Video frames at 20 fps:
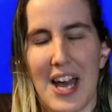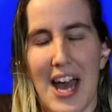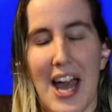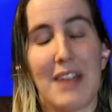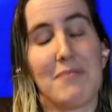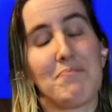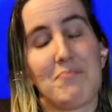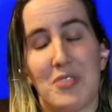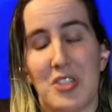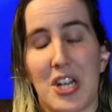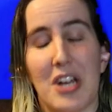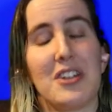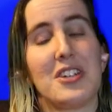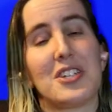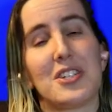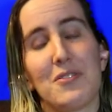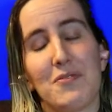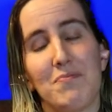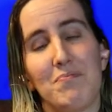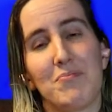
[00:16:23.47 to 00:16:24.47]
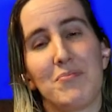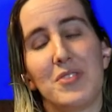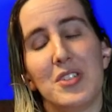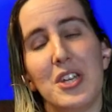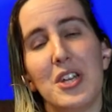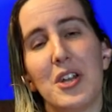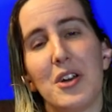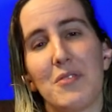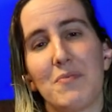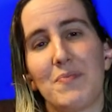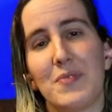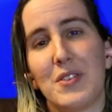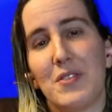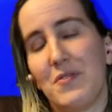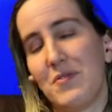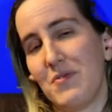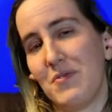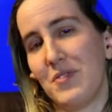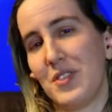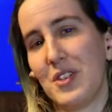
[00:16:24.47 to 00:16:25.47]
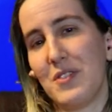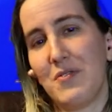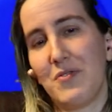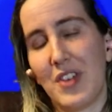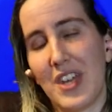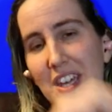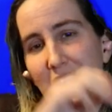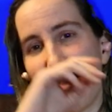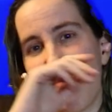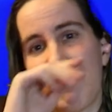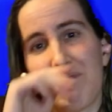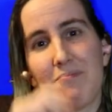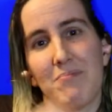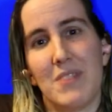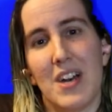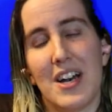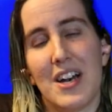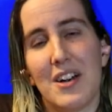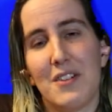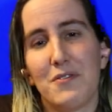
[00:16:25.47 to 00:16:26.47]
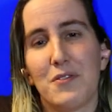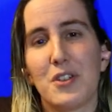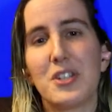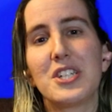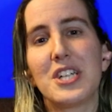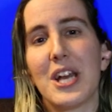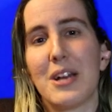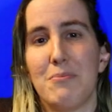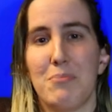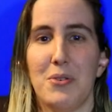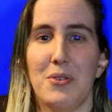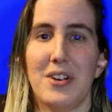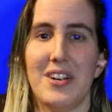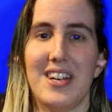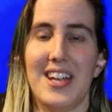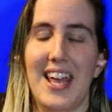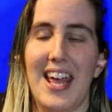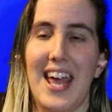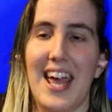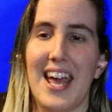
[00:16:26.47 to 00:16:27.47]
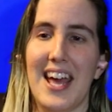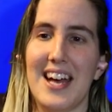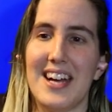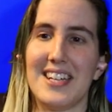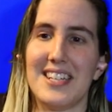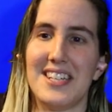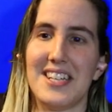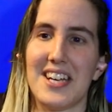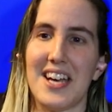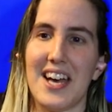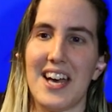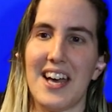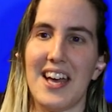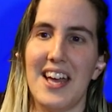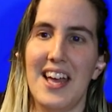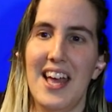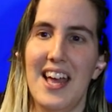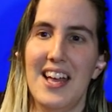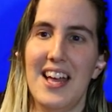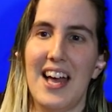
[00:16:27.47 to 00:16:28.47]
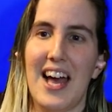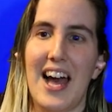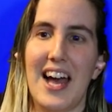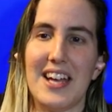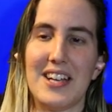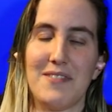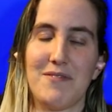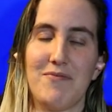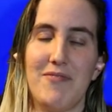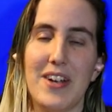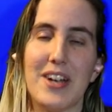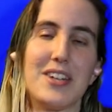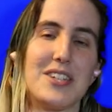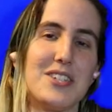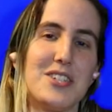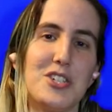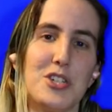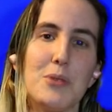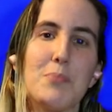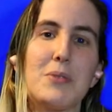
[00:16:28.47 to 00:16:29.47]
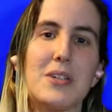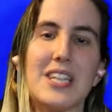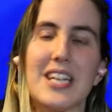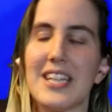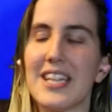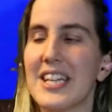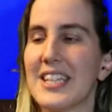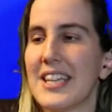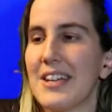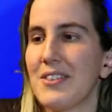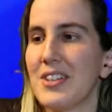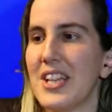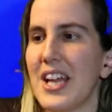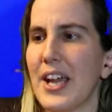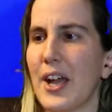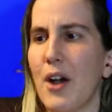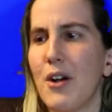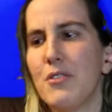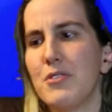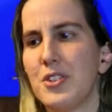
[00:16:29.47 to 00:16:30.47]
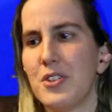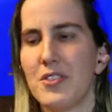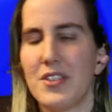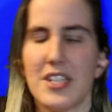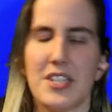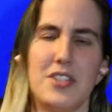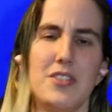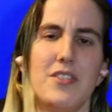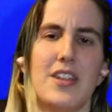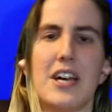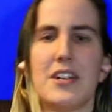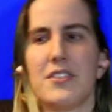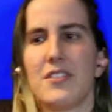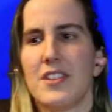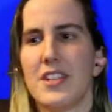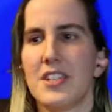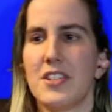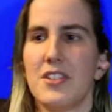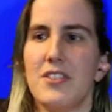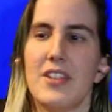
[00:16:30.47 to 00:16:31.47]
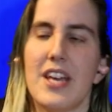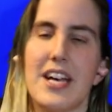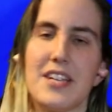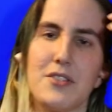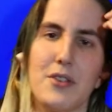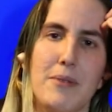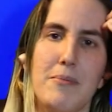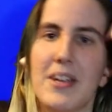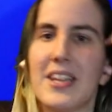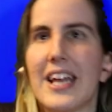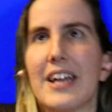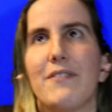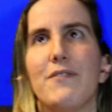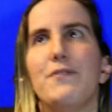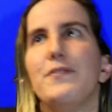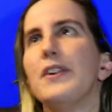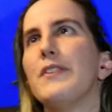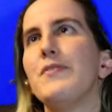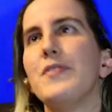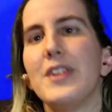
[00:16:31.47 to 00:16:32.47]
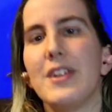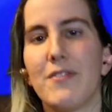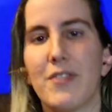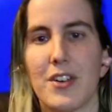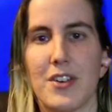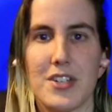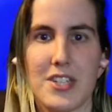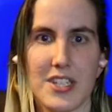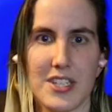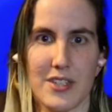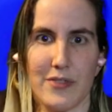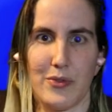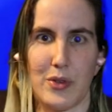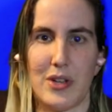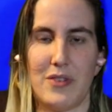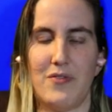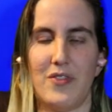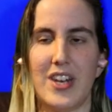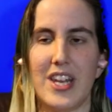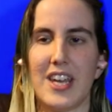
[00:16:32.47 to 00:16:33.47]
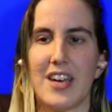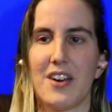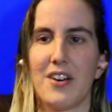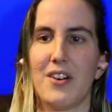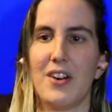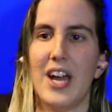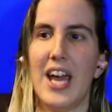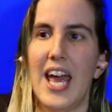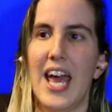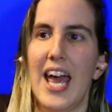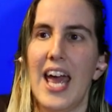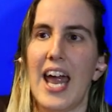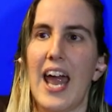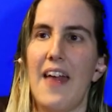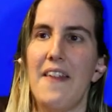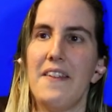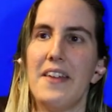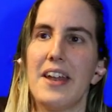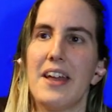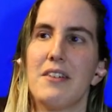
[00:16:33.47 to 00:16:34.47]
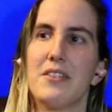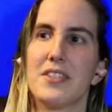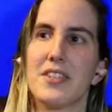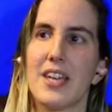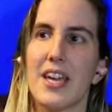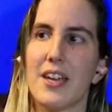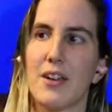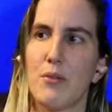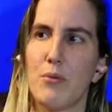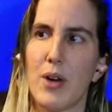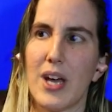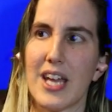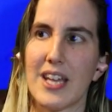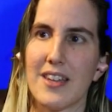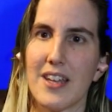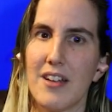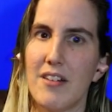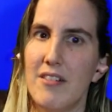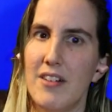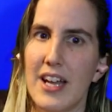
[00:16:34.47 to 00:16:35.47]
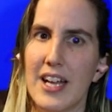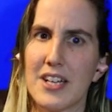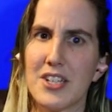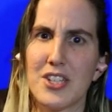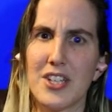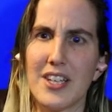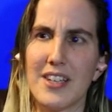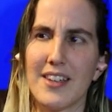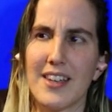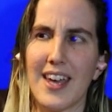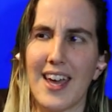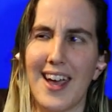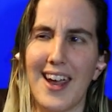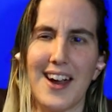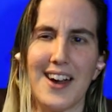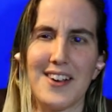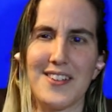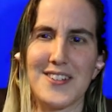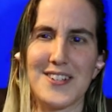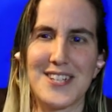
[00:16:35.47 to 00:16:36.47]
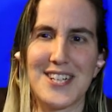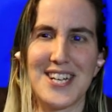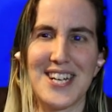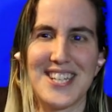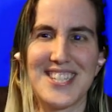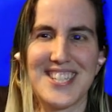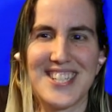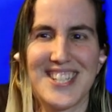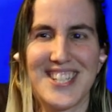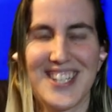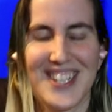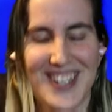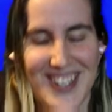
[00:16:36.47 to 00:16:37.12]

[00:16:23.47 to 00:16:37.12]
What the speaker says: I shared it to, the V 4chan board, and I very stupidly, like, they were like, oh, do this, do that, do this, do that. So I made like 50 versions of one video, and then I was like, wait, they don't actually care. They're just